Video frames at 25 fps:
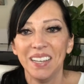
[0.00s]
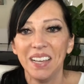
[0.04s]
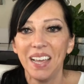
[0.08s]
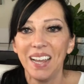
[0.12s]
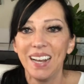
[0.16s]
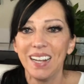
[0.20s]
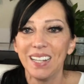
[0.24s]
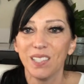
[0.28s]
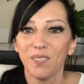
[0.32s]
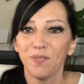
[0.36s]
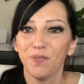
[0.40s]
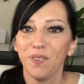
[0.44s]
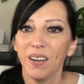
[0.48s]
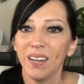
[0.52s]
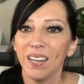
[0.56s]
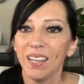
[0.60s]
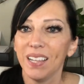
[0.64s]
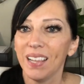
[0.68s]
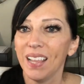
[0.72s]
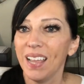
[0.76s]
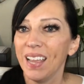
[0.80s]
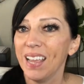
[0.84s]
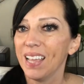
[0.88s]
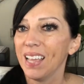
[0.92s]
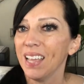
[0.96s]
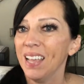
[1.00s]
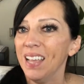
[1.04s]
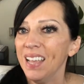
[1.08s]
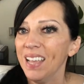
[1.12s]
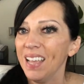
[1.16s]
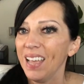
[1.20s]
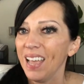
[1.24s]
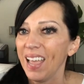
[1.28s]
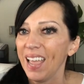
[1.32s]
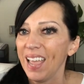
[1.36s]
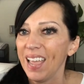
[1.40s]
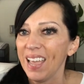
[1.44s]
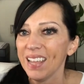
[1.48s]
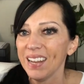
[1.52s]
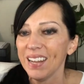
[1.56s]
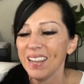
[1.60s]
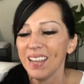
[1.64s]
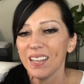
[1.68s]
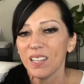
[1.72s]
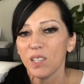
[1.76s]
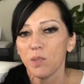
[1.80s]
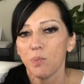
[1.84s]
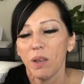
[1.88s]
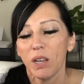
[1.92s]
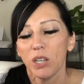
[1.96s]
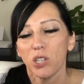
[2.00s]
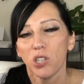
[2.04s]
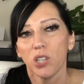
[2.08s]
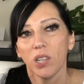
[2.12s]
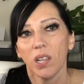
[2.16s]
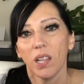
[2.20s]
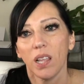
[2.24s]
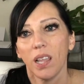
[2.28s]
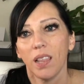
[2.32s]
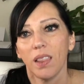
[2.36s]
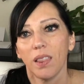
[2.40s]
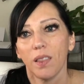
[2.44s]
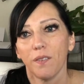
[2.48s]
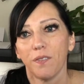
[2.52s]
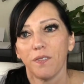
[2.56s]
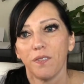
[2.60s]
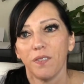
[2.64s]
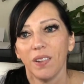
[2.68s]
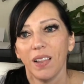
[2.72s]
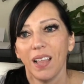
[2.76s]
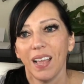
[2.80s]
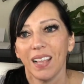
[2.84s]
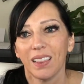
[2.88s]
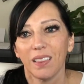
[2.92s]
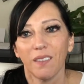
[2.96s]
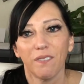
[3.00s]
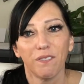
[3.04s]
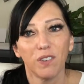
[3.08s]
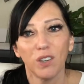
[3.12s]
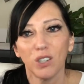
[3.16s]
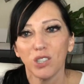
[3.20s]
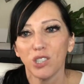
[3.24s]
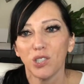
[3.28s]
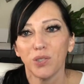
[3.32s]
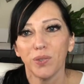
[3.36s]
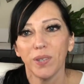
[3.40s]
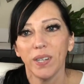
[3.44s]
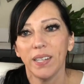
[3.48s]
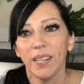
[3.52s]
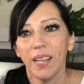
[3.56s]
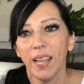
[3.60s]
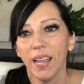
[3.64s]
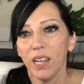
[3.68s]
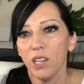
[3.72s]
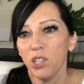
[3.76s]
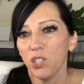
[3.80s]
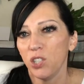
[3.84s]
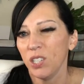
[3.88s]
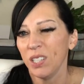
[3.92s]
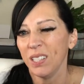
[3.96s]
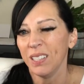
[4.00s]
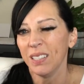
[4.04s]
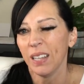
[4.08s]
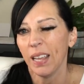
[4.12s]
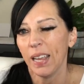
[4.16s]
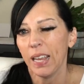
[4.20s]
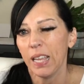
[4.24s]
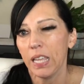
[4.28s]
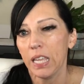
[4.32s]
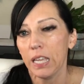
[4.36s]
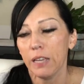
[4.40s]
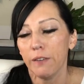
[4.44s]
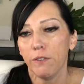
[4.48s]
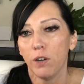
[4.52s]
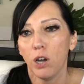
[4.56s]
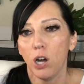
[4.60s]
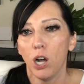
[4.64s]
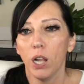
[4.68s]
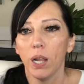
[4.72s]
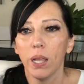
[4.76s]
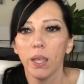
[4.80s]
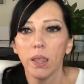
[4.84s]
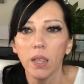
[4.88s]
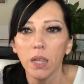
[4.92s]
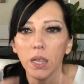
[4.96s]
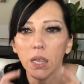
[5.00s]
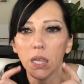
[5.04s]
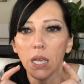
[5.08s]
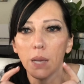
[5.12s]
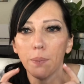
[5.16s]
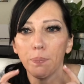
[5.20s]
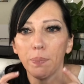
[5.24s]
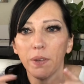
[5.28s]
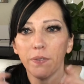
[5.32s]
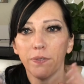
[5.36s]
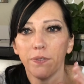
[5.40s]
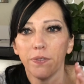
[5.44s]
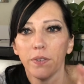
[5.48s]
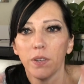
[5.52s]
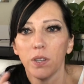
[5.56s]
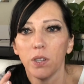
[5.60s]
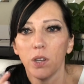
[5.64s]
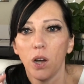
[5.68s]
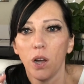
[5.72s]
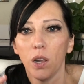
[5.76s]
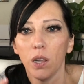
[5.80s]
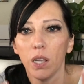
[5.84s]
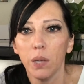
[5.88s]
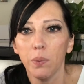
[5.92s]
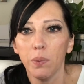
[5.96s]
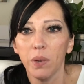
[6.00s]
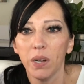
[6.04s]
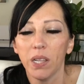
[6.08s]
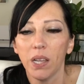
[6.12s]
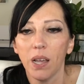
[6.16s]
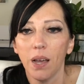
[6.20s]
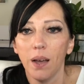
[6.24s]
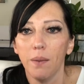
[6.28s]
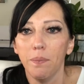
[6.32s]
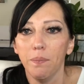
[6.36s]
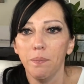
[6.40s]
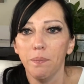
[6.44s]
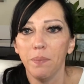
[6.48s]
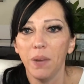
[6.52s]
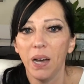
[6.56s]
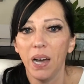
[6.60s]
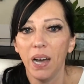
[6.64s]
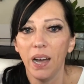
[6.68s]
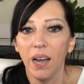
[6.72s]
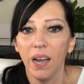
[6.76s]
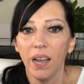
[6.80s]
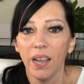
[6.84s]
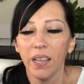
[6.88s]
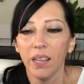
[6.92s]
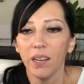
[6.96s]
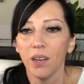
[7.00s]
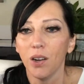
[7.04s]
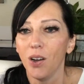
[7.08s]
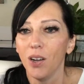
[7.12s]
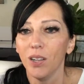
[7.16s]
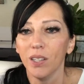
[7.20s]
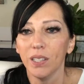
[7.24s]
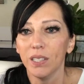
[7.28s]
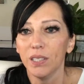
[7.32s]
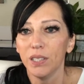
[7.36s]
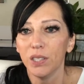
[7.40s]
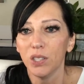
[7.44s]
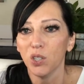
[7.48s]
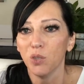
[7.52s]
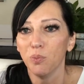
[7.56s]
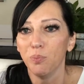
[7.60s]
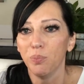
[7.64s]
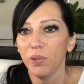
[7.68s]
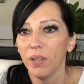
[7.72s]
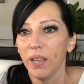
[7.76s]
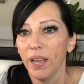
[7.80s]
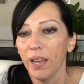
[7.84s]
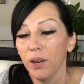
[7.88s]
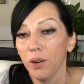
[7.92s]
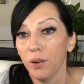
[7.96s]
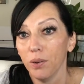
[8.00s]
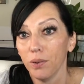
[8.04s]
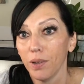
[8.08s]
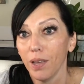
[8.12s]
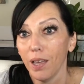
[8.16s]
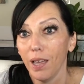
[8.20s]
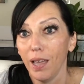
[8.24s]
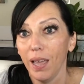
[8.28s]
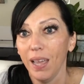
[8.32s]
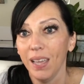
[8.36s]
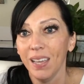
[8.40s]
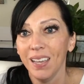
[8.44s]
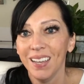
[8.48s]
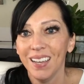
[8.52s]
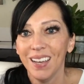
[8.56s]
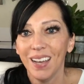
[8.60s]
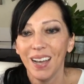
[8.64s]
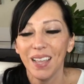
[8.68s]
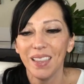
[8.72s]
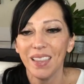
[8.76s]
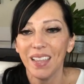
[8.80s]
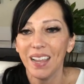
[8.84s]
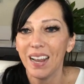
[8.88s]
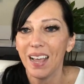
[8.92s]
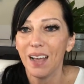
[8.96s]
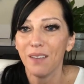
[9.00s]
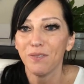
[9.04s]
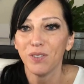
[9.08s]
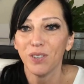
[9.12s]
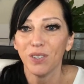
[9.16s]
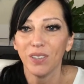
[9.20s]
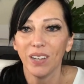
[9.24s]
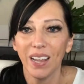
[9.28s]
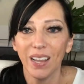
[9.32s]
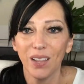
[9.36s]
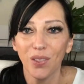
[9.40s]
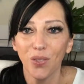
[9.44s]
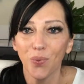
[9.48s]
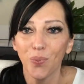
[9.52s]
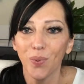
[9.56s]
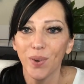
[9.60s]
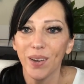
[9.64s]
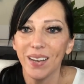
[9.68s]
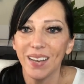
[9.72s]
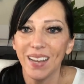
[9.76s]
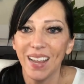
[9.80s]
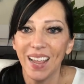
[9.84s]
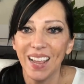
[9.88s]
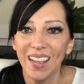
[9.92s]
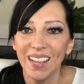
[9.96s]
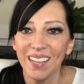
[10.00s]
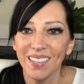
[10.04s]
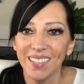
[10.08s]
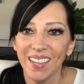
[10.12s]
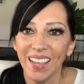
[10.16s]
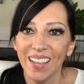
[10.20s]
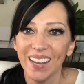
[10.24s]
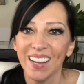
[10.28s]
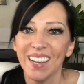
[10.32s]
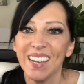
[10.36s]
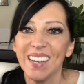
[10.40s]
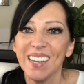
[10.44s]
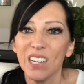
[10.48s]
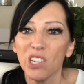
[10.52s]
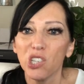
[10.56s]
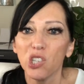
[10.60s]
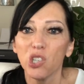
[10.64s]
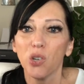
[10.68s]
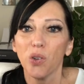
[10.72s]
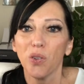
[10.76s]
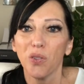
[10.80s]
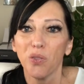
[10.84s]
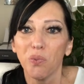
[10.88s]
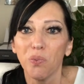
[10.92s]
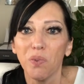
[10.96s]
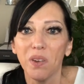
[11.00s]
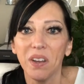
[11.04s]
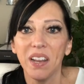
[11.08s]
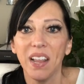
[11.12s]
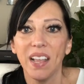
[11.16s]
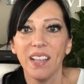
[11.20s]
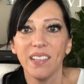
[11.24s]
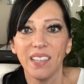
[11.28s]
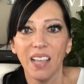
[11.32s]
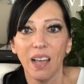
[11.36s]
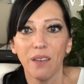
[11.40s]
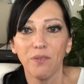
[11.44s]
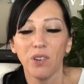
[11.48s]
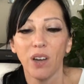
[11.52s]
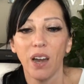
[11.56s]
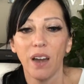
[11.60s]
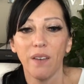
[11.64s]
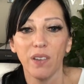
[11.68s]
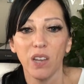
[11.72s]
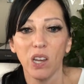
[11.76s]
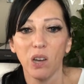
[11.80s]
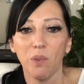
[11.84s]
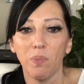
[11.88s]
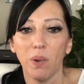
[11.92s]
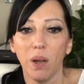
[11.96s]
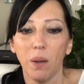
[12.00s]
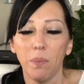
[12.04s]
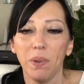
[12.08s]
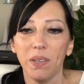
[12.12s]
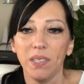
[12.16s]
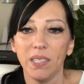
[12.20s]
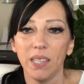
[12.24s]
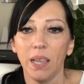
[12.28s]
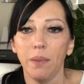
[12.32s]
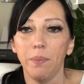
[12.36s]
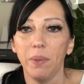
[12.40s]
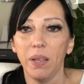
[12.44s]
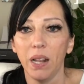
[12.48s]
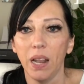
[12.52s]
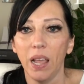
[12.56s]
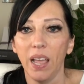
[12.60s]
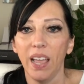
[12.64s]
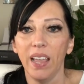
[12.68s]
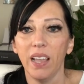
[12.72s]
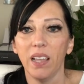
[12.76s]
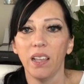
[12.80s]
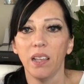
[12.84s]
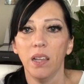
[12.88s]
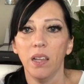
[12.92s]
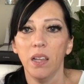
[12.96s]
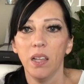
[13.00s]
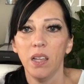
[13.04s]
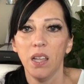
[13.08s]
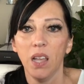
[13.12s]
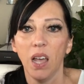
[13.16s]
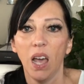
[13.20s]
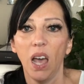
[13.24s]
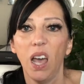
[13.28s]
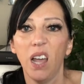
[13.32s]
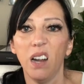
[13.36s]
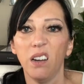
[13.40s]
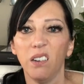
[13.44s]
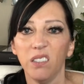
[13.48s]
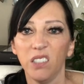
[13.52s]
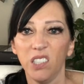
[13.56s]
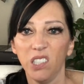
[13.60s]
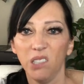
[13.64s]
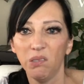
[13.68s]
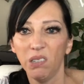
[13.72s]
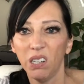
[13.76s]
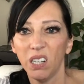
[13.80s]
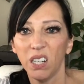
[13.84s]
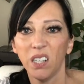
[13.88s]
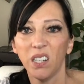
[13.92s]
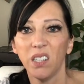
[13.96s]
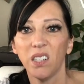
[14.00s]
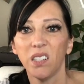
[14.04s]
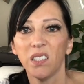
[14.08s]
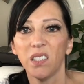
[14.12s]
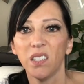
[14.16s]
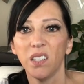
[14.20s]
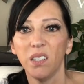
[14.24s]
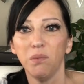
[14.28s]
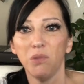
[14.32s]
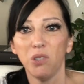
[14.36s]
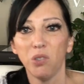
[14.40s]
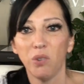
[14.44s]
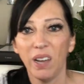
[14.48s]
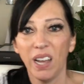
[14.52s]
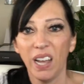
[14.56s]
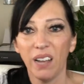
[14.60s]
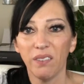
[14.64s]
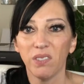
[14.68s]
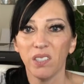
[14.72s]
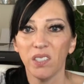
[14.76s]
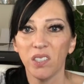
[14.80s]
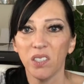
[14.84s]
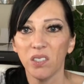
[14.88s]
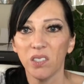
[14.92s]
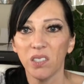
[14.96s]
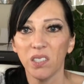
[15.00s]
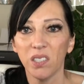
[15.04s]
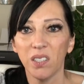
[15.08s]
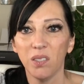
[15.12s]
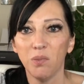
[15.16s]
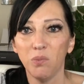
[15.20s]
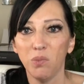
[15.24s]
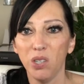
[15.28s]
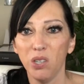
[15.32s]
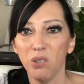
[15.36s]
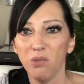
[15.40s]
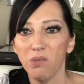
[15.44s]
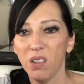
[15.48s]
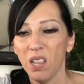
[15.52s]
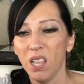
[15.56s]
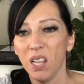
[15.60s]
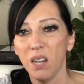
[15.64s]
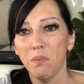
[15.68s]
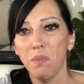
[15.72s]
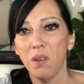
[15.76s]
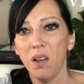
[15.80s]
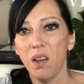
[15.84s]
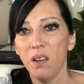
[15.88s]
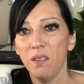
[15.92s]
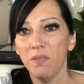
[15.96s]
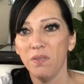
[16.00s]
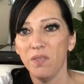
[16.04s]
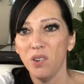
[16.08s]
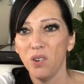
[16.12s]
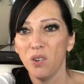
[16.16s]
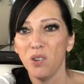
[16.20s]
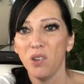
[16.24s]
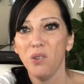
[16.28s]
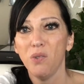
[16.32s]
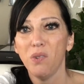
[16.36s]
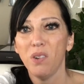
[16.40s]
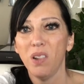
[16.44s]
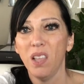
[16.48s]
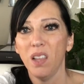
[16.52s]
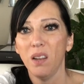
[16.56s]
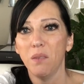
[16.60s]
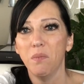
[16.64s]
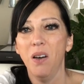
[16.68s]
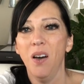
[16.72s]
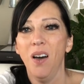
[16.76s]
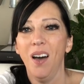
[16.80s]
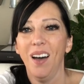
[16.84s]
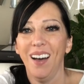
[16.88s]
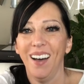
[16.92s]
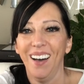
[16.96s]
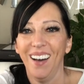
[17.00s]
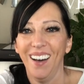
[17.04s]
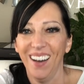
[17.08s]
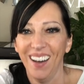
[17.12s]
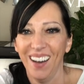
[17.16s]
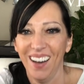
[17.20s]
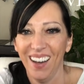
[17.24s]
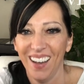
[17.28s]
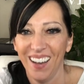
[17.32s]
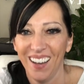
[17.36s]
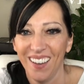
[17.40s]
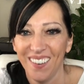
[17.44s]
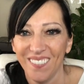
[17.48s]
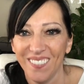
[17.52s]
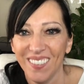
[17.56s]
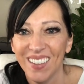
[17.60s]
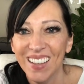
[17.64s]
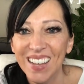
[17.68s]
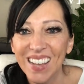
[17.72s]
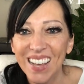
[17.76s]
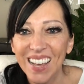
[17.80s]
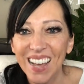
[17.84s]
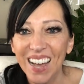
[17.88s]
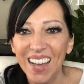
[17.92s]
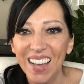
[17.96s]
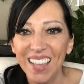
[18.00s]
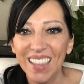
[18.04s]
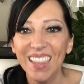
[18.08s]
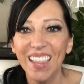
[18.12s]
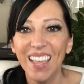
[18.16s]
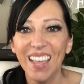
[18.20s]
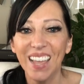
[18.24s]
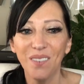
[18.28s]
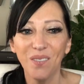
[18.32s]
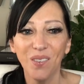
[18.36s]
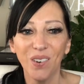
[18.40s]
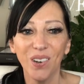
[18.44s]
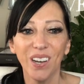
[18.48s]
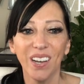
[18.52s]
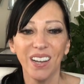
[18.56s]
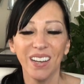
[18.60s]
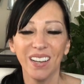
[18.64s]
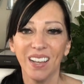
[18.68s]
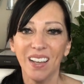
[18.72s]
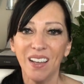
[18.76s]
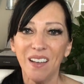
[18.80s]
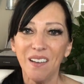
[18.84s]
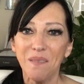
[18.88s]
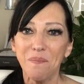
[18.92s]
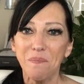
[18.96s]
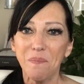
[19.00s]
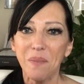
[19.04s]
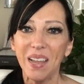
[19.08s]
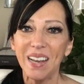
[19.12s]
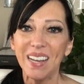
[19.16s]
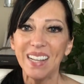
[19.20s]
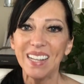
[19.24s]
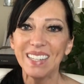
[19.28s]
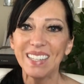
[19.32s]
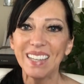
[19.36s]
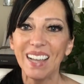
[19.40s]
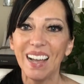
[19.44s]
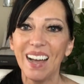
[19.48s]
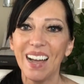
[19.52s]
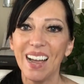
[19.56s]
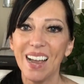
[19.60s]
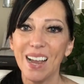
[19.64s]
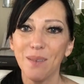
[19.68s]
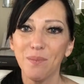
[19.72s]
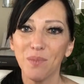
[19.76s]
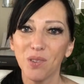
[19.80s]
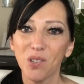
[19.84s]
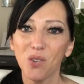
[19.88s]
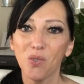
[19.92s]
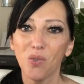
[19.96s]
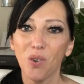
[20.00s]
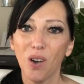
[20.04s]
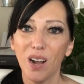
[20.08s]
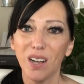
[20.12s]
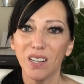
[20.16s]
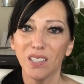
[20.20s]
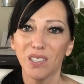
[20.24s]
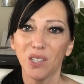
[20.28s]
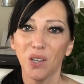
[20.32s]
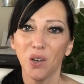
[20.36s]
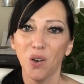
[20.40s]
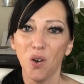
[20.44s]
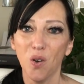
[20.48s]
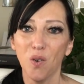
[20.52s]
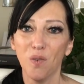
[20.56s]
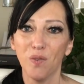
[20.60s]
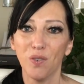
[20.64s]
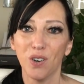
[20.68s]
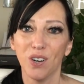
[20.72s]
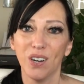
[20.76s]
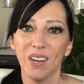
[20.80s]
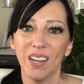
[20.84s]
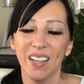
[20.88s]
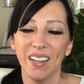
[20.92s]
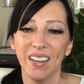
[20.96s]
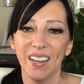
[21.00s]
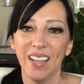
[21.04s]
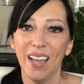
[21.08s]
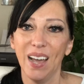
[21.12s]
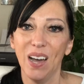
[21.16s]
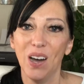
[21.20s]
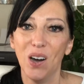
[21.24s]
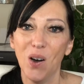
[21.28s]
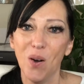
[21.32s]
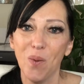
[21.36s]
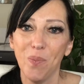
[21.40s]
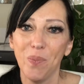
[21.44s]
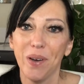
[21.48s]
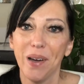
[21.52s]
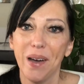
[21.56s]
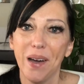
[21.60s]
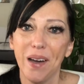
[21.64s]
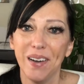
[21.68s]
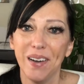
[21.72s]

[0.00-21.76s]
And it's funny, like Hannah especially, the first 3 days, she'd like give Holly the lip if Holly would come by, and Holly's so polite, okay. And then after like 3 days, that initial 3 days after having your puppies, they'd be like, I don't know, do you want to nurse them? Do I have to nurse them? Will you clean them off? No, you clean them off. And they would many times cross over and help.